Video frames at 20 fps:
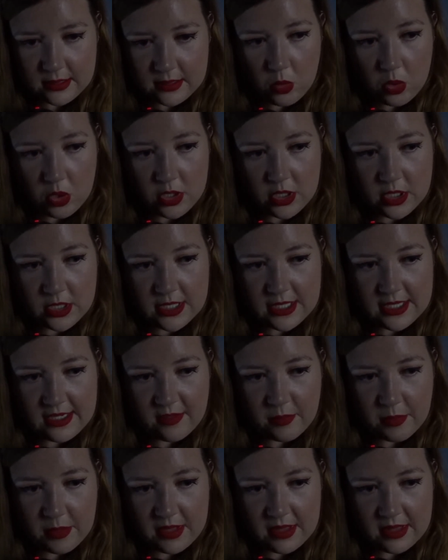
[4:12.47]
What could he
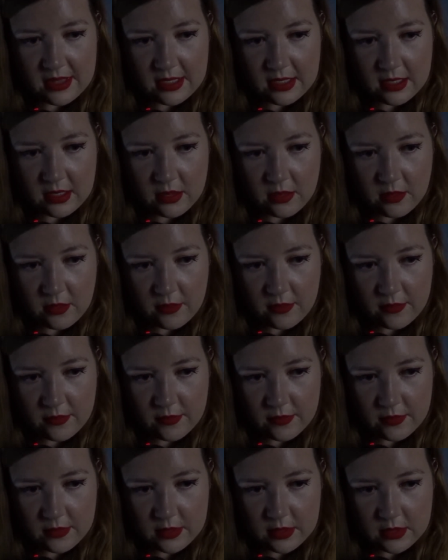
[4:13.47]
have been thinking
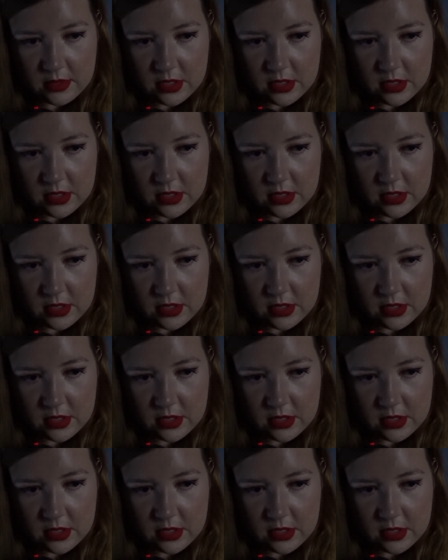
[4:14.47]
of?